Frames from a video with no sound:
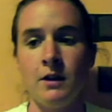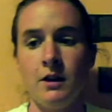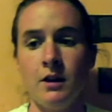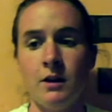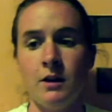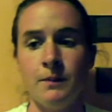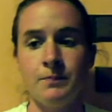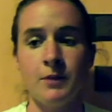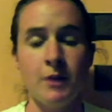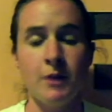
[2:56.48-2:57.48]
um,
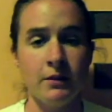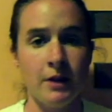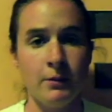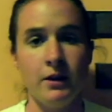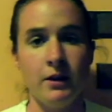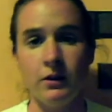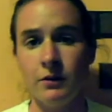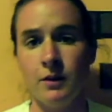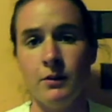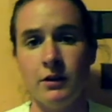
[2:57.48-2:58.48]
among families so
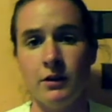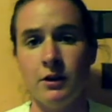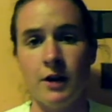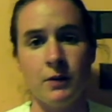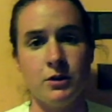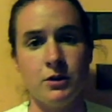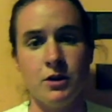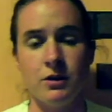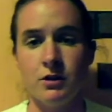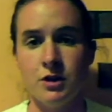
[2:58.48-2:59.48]
families can interact with each
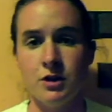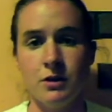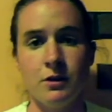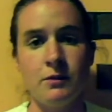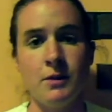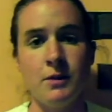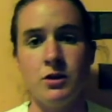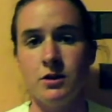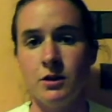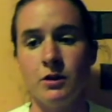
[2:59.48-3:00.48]
other, share their
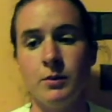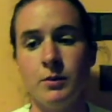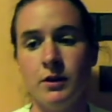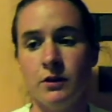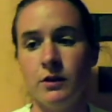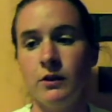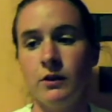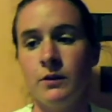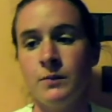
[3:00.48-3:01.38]
information, their experiences,